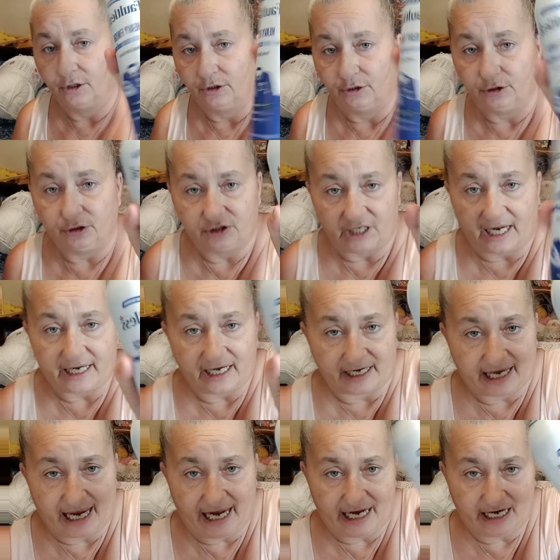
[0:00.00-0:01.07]
you take a
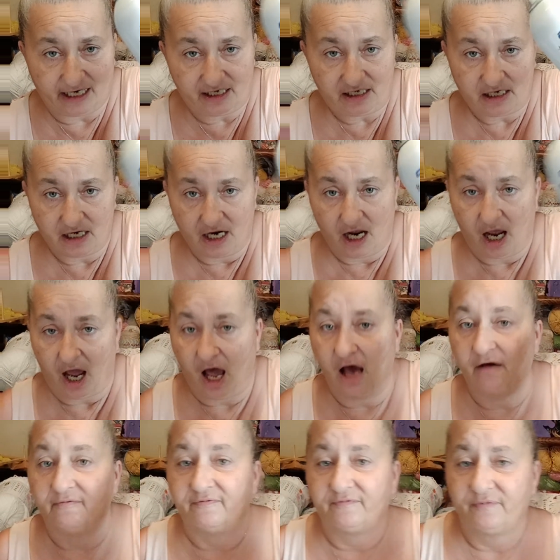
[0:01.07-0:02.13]
can
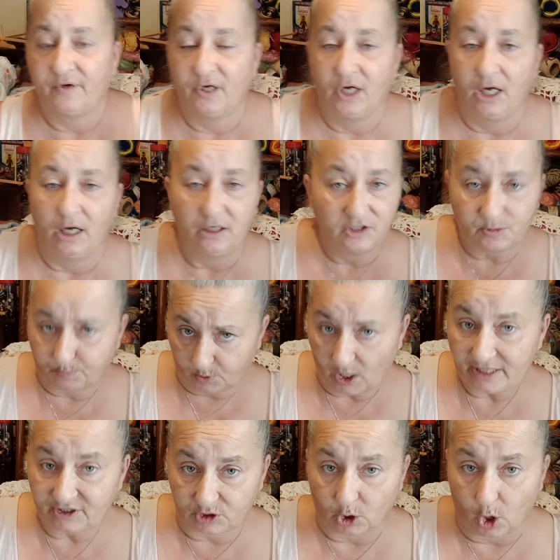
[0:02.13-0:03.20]
of spray
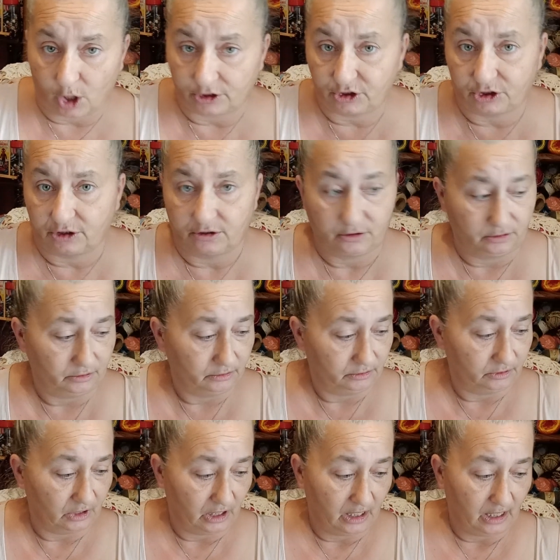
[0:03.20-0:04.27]
starch.
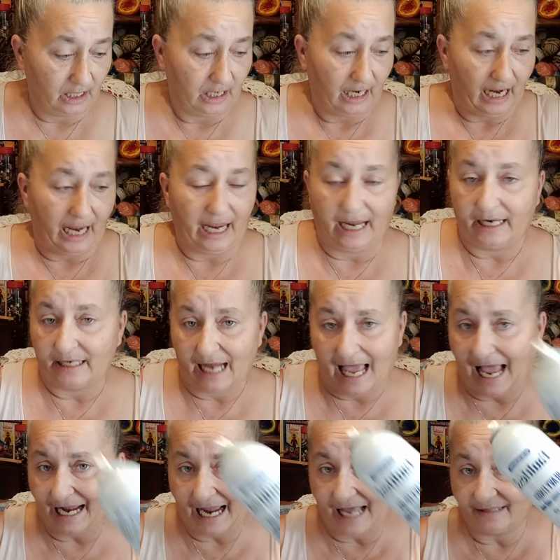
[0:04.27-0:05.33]
And
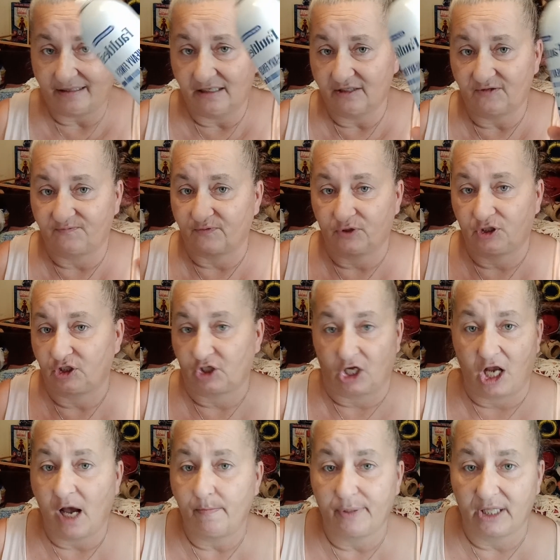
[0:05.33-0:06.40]
I got this for just a
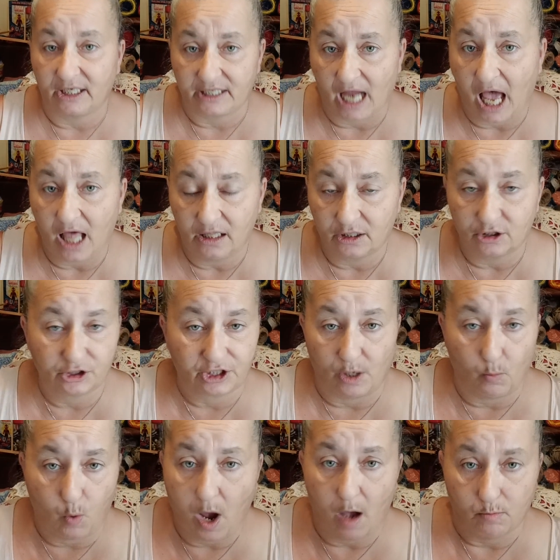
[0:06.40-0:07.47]
couple of dollars at
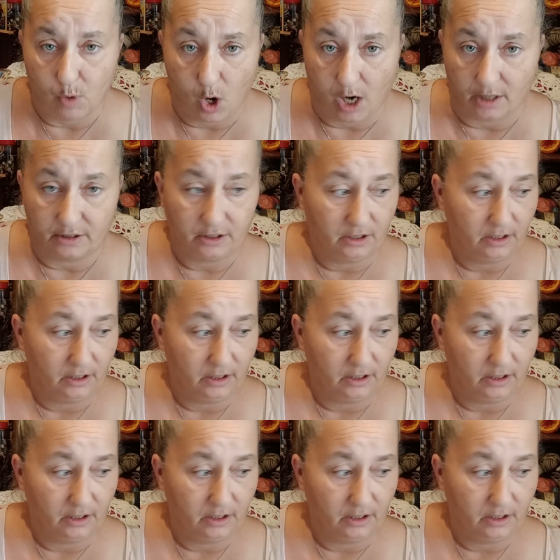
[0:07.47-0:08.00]
Walmart.